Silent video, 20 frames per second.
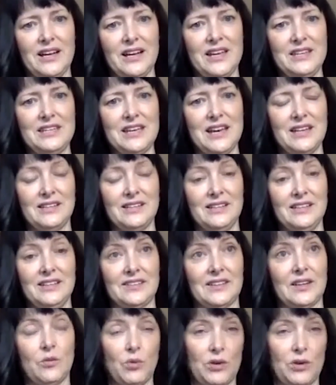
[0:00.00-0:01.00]
And yet
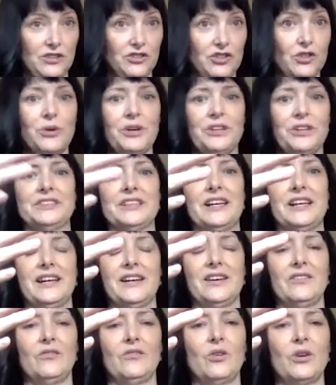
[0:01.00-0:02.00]
it's like what I do all
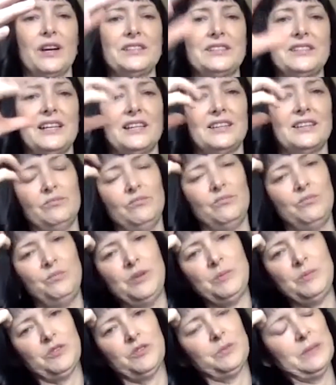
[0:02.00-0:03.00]
day, where I take
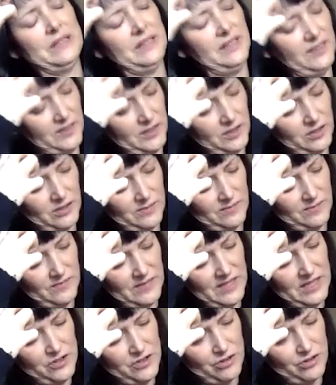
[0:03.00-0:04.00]
people's bodies that are
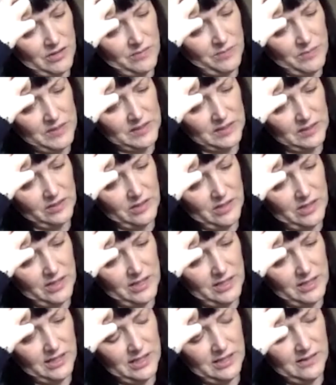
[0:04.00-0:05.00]
injured and
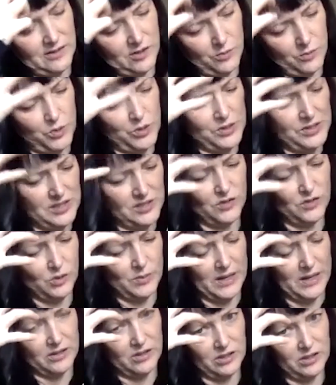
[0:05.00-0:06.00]
misaligned and their points of view
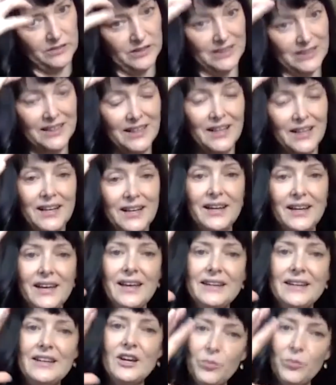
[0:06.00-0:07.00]
about all of it
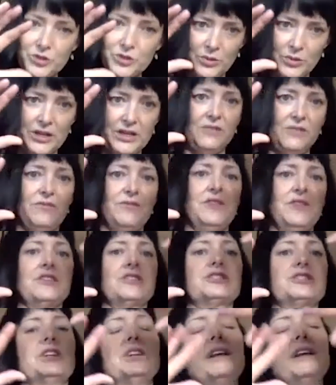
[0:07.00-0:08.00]
and help their body
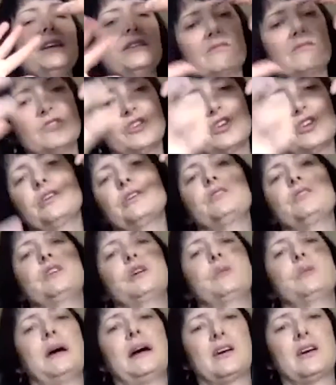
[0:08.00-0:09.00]
function and turn
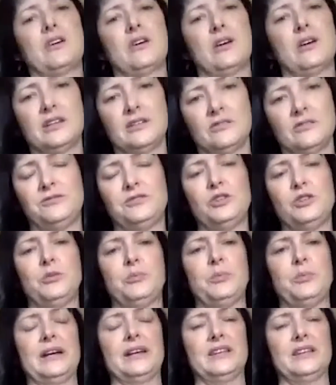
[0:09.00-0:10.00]
everything back on and flow
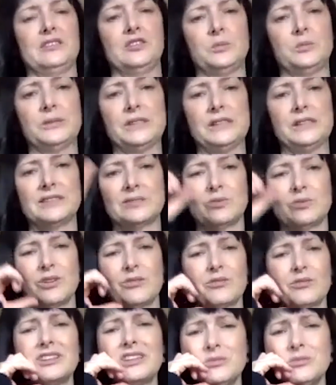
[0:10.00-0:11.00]
it back into the place where
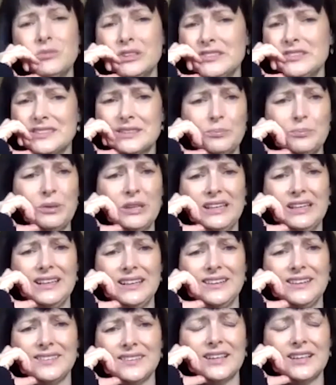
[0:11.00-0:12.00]
it really wants to
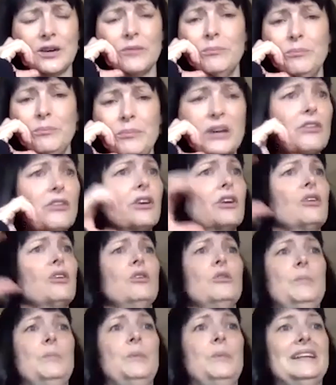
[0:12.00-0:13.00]
be, is like a
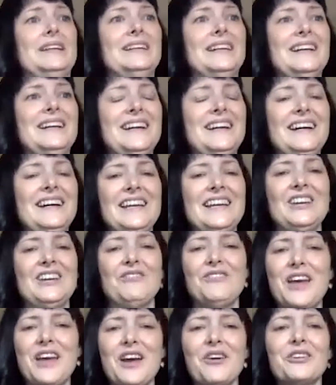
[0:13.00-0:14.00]
miracle. But
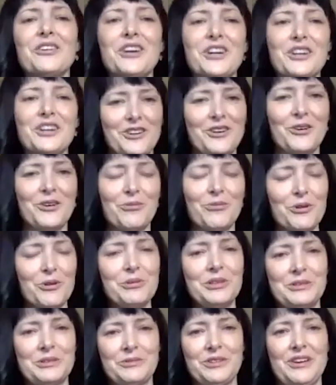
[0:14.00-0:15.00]
if they are not
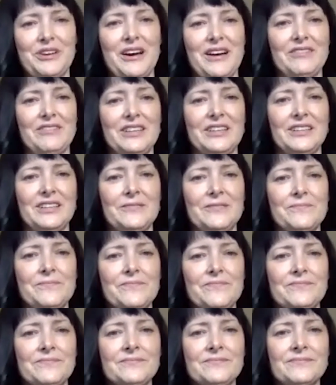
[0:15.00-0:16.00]
congruent with having
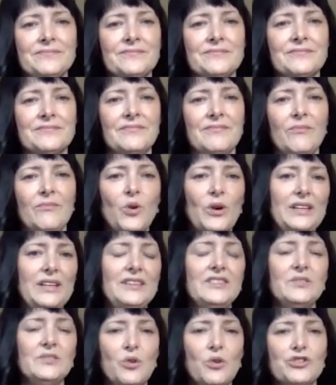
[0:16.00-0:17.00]
more
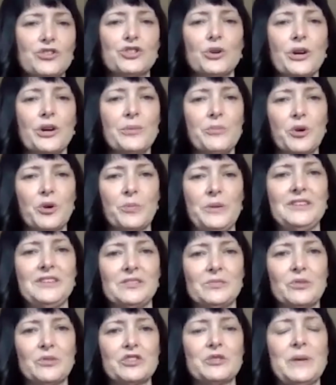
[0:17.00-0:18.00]
ease, more joy, more
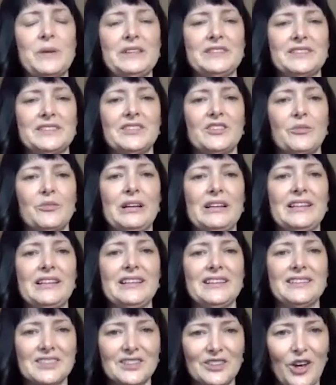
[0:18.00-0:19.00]
peace, more space in their body,
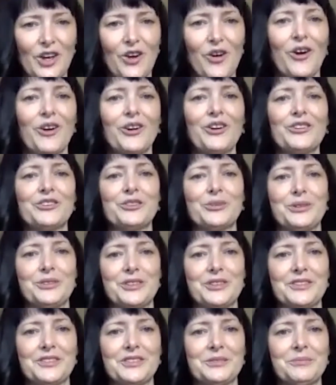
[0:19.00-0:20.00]
it's a lot harder to
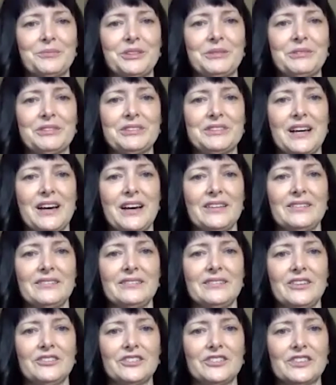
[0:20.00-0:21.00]
adjust somebody with that.
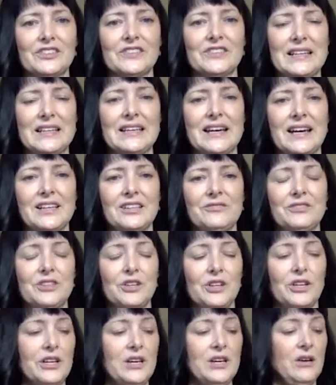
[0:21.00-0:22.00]
I'll just say that if
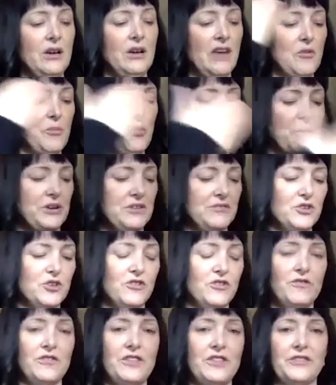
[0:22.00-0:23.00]
they have a point of
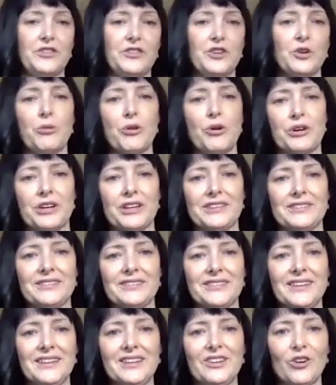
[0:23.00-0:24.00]
view of that they're broken,
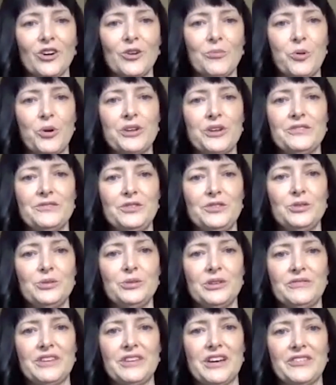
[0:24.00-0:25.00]
or a point of
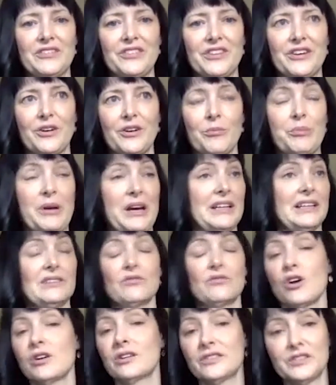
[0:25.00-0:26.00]
view of that they're bad
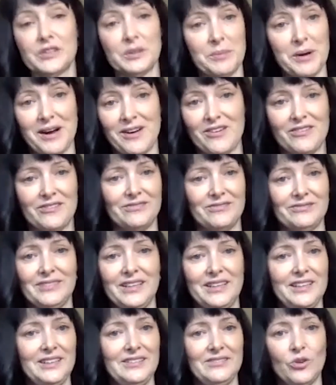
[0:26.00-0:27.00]
and wrong somehow,
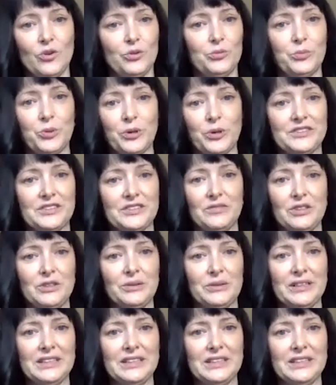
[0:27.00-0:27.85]
any old points of view.